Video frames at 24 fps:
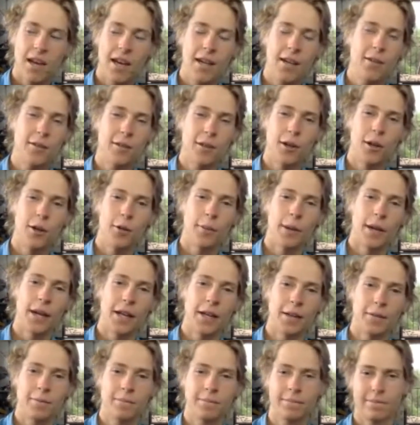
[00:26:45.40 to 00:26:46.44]
I don't know,
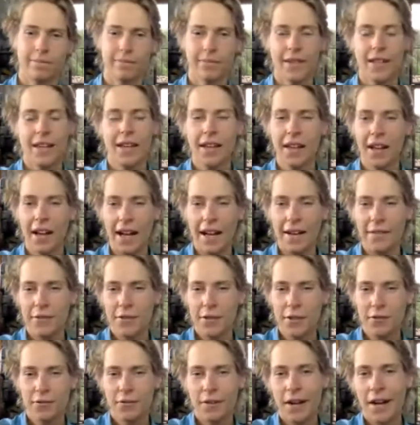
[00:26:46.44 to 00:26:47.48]
man. I've
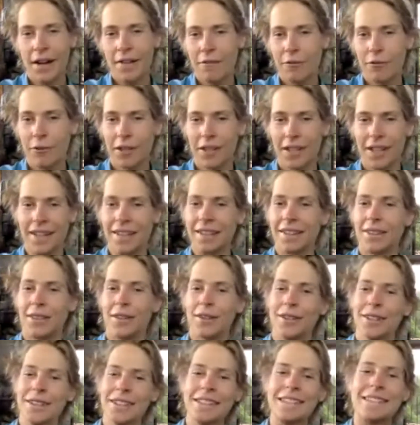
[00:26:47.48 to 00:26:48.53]
survived with like
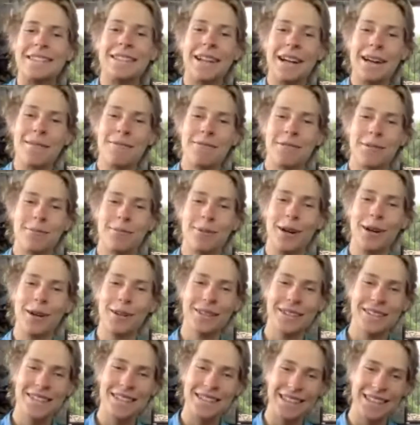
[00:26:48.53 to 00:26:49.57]
30 grams of
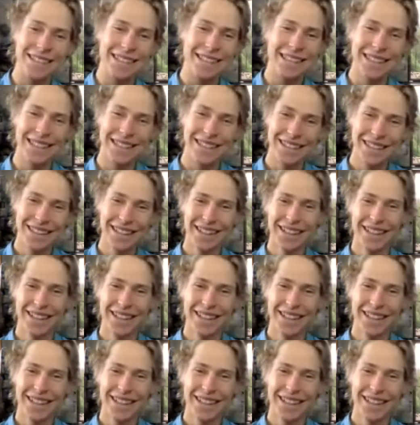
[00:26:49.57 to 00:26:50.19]
protein.